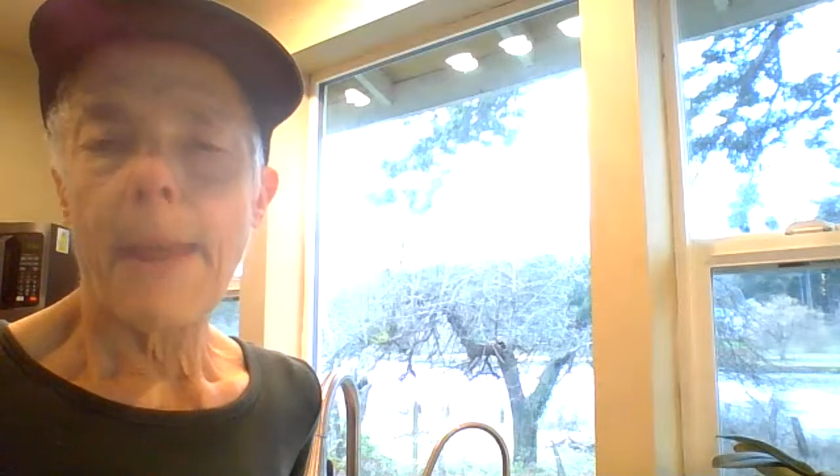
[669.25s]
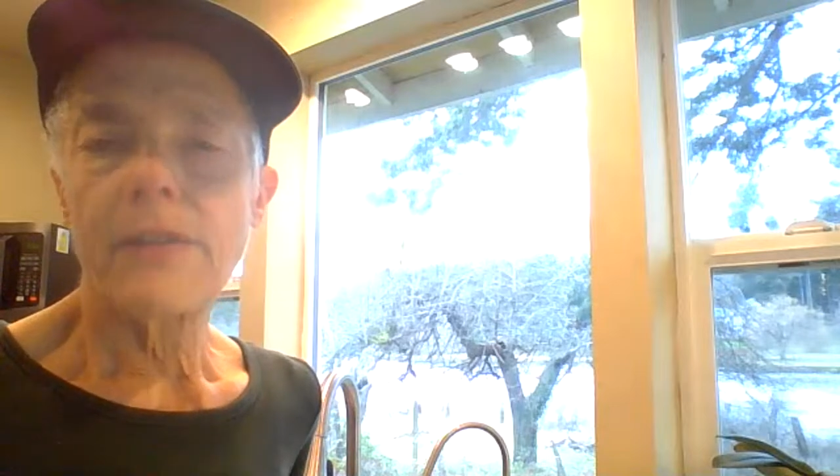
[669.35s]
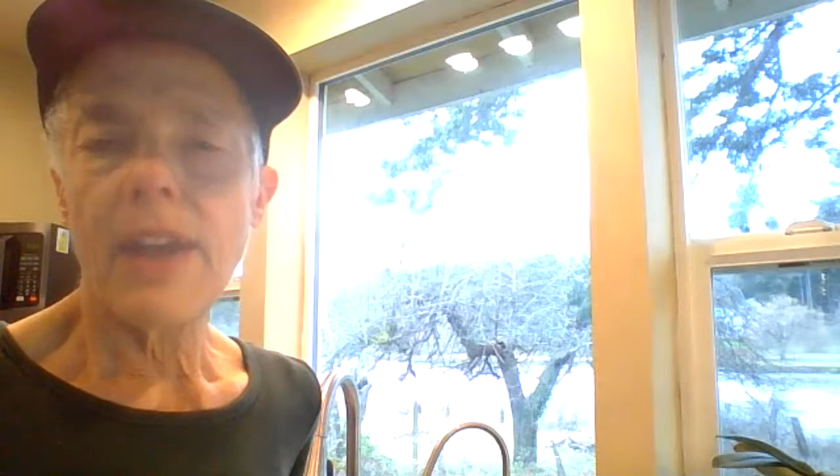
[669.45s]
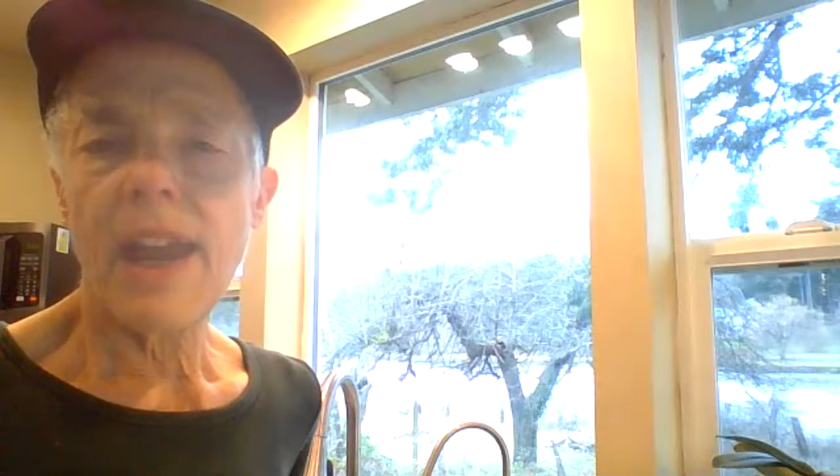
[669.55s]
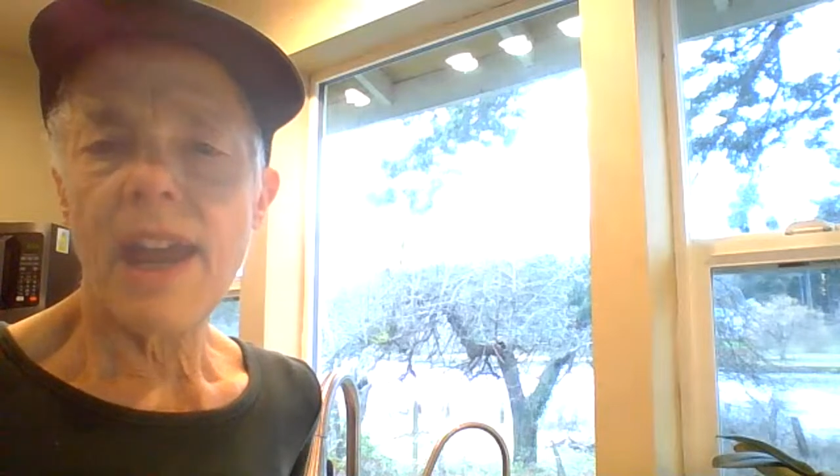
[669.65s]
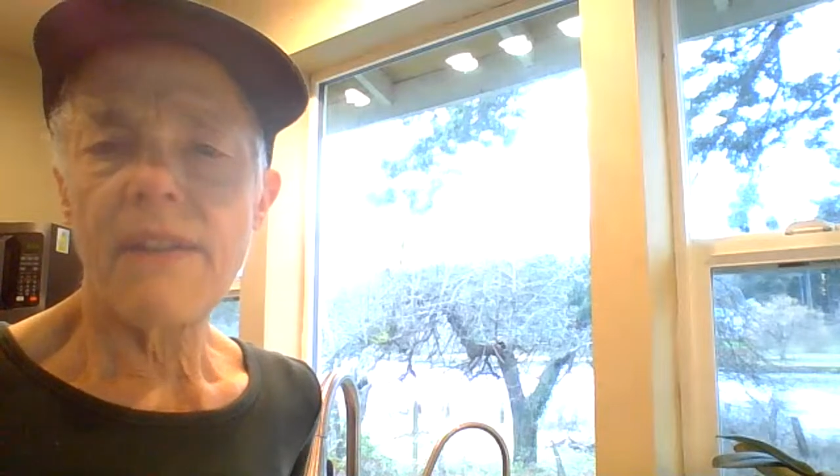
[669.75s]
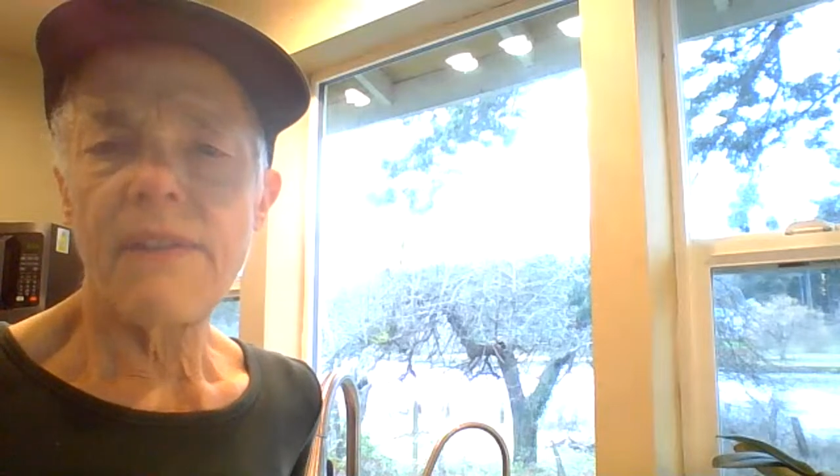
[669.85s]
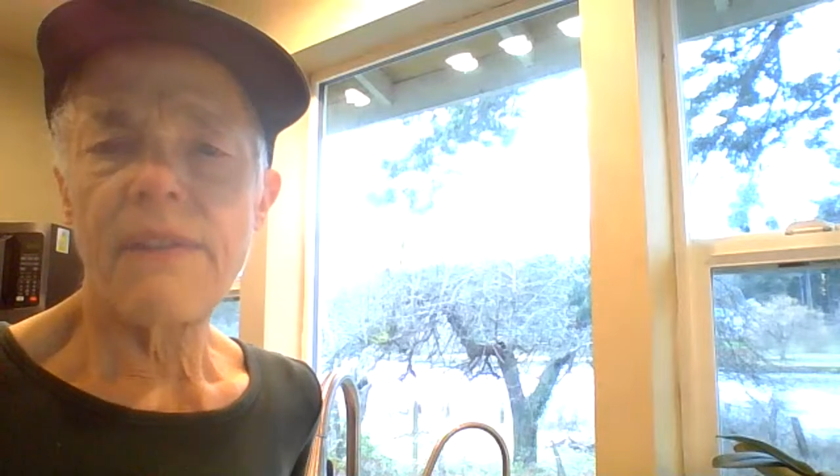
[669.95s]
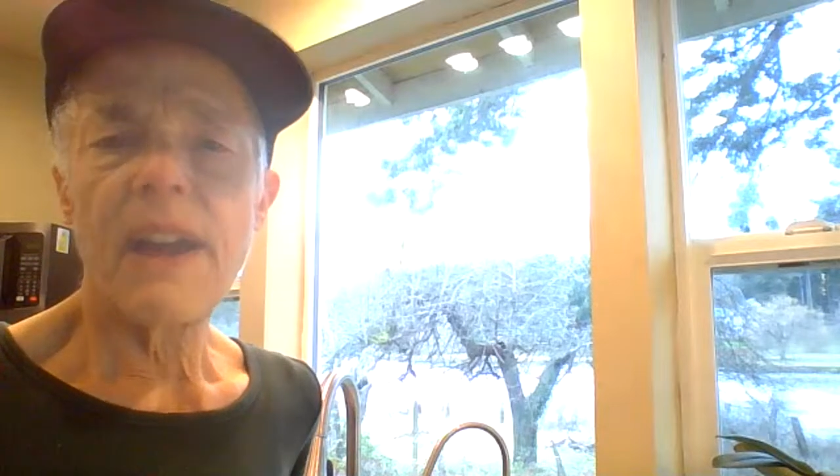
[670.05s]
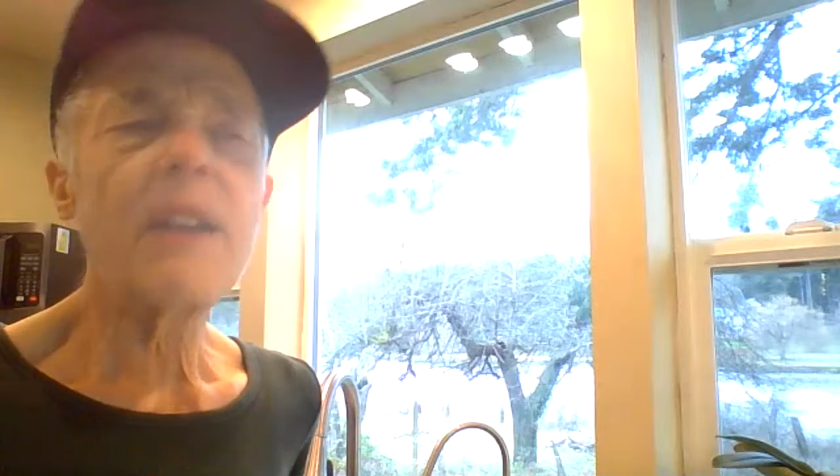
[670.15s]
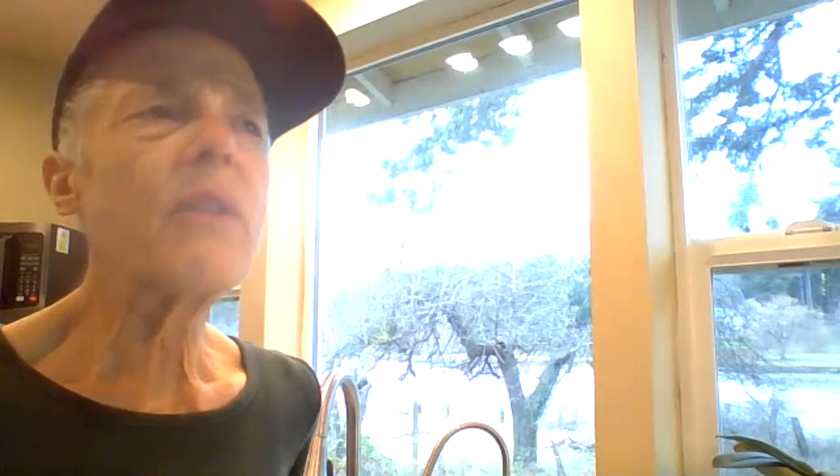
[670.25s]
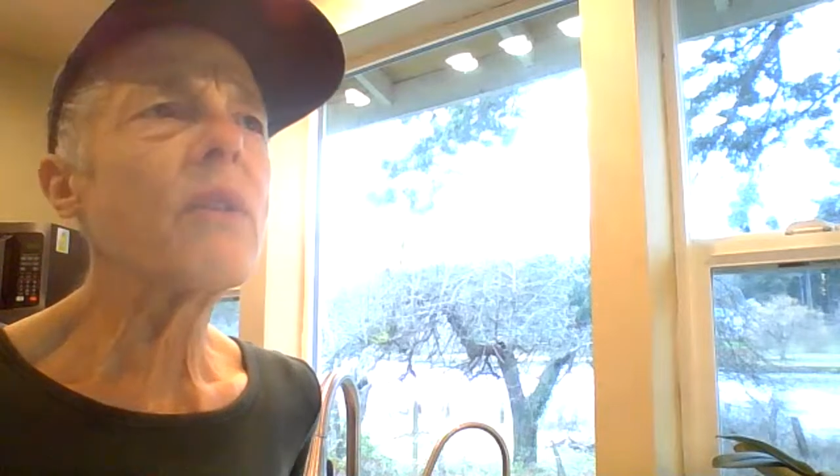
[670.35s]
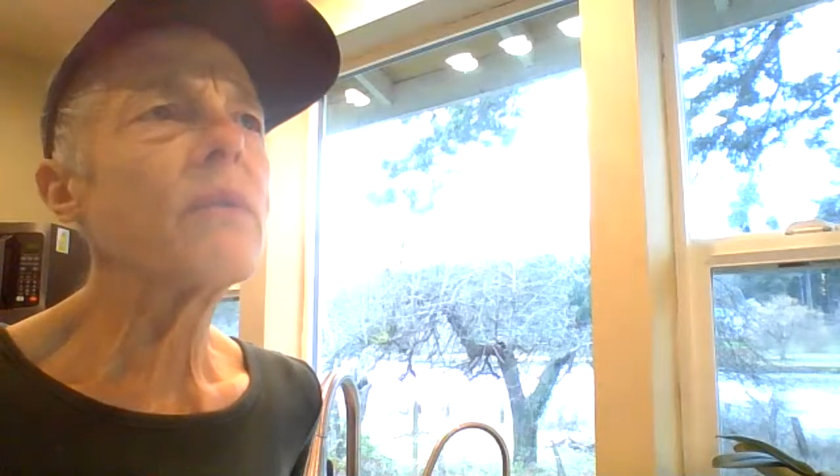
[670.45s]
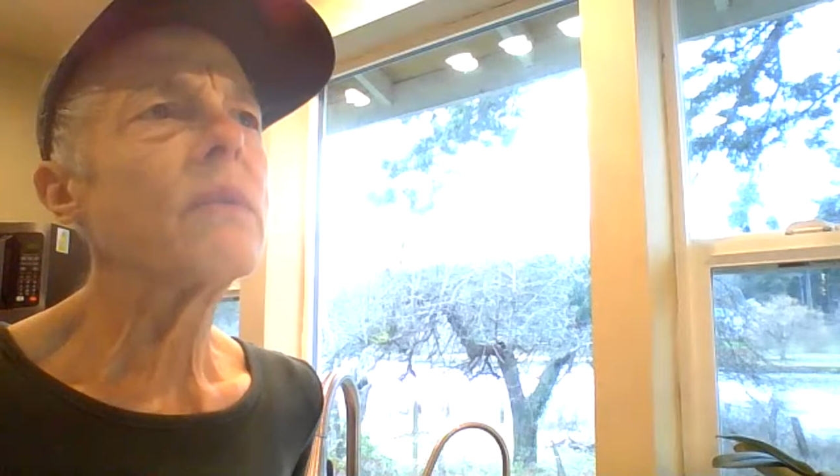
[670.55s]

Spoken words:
because I don't know,